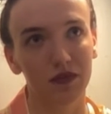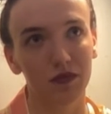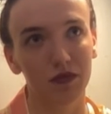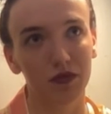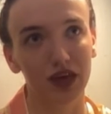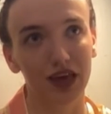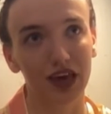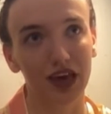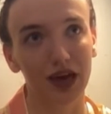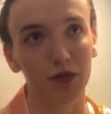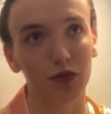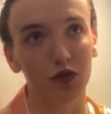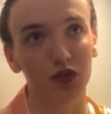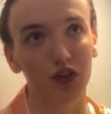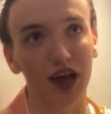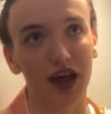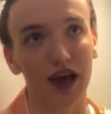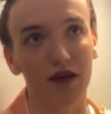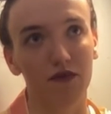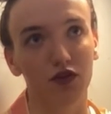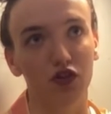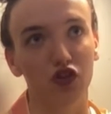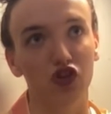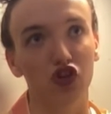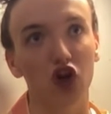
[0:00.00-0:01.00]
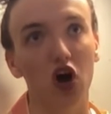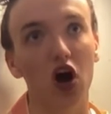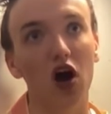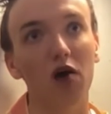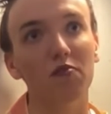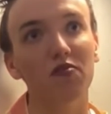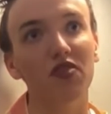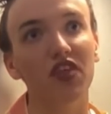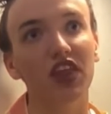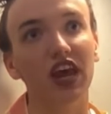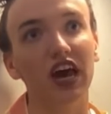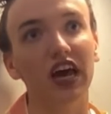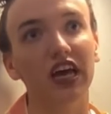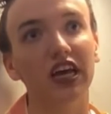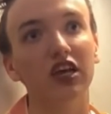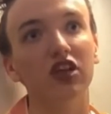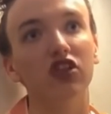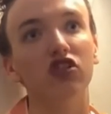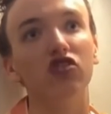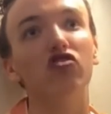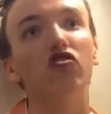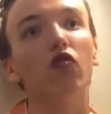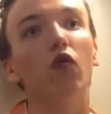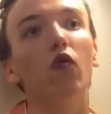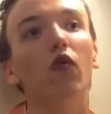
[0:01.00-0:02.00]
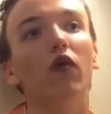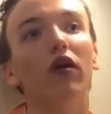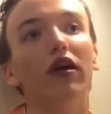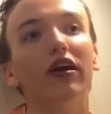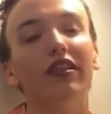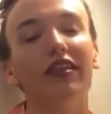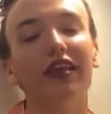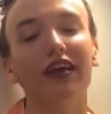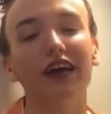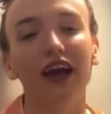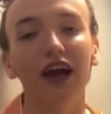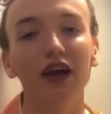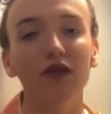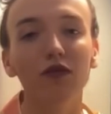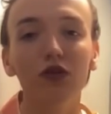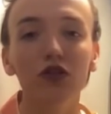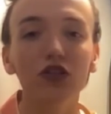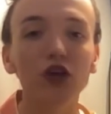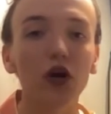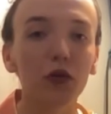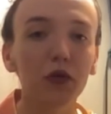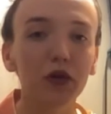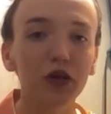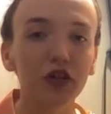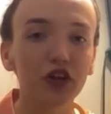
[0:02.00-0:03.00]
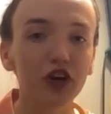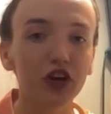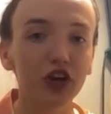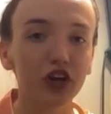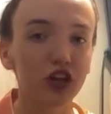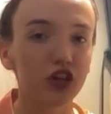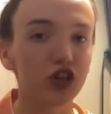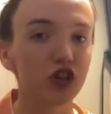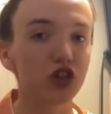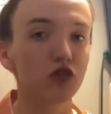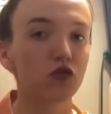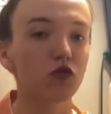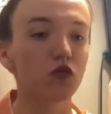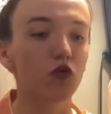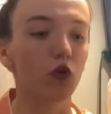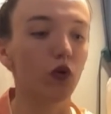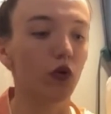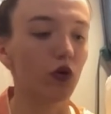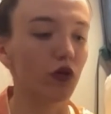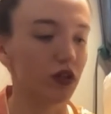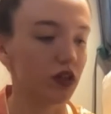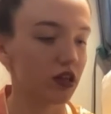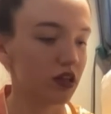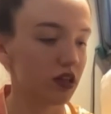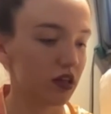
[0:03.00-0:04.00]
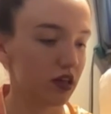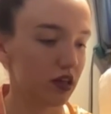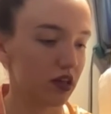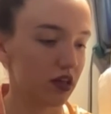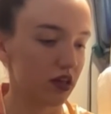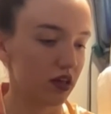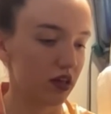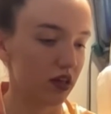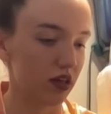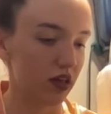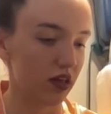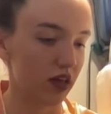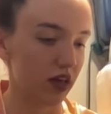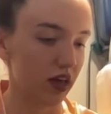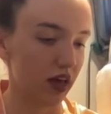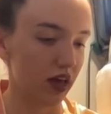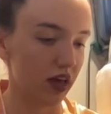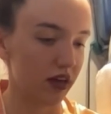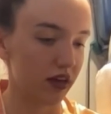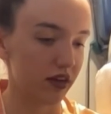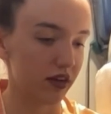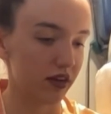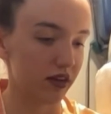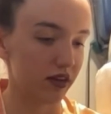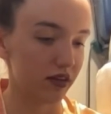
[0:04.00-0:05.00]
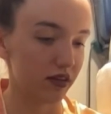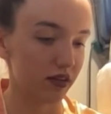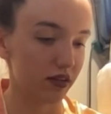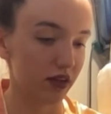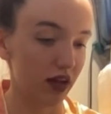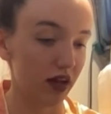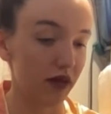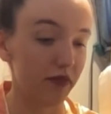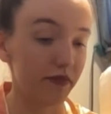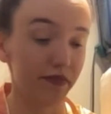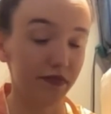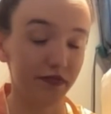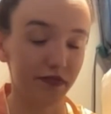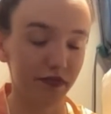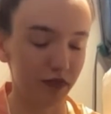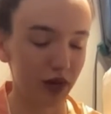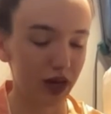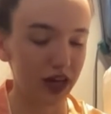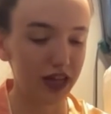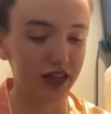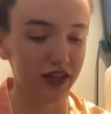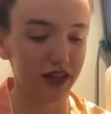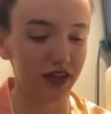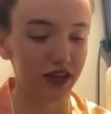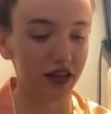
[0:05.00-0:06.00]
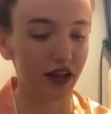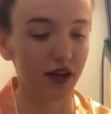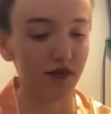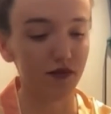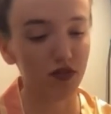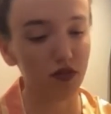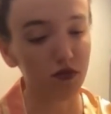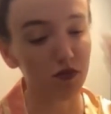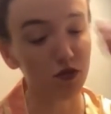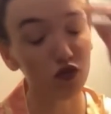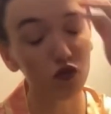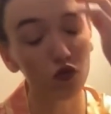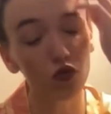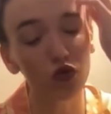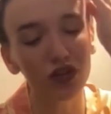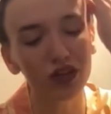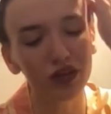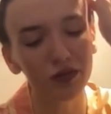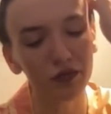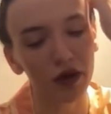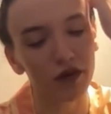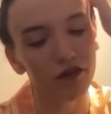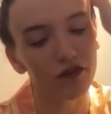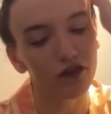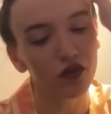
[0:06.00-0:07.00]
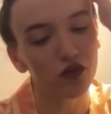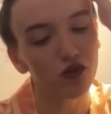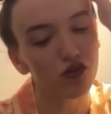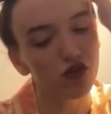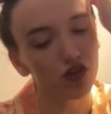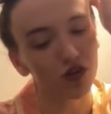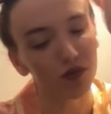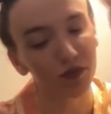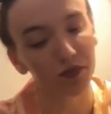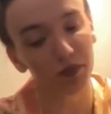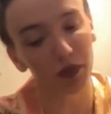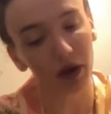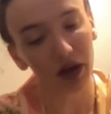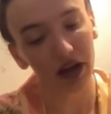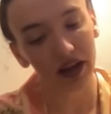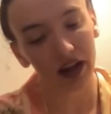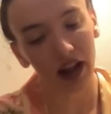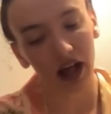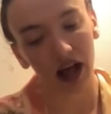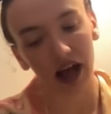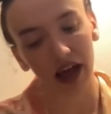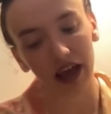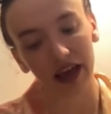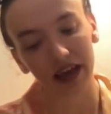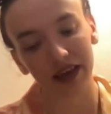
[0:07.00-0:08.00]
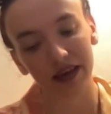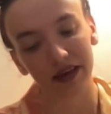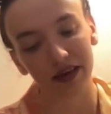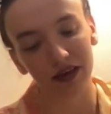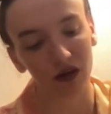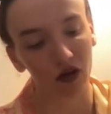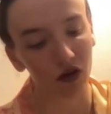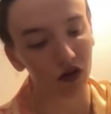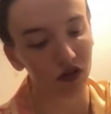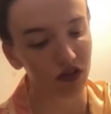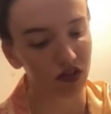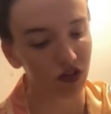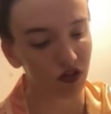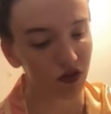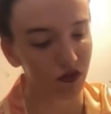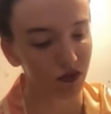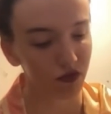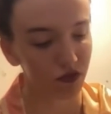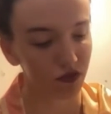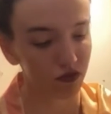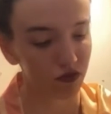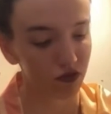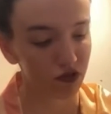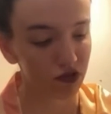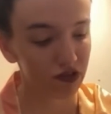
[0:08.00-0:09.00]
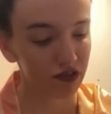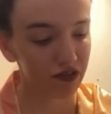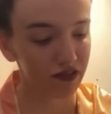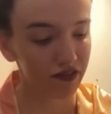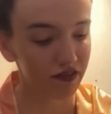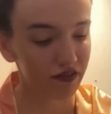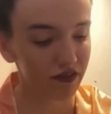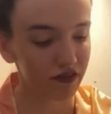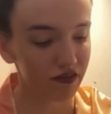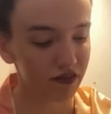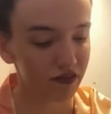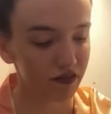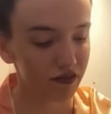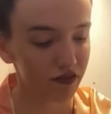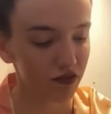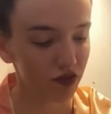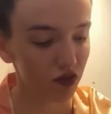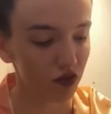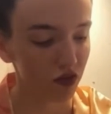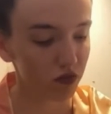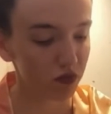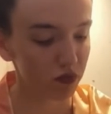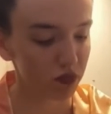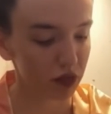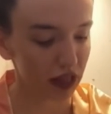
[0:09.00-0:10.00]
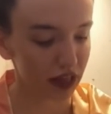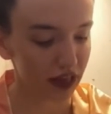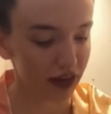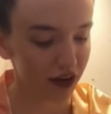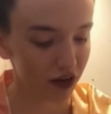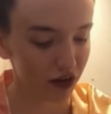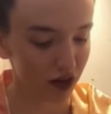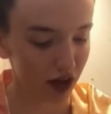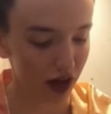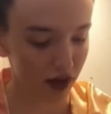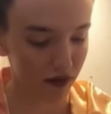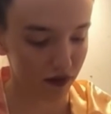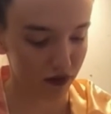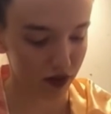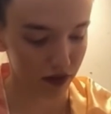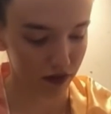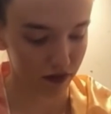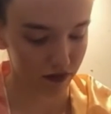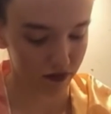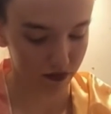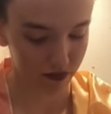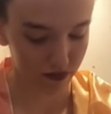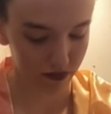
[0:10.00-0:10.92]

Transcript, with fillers: being able to have a job that I enjoy. Like, I was always good at school, and I might still have some school in my future, but I also don't plan on having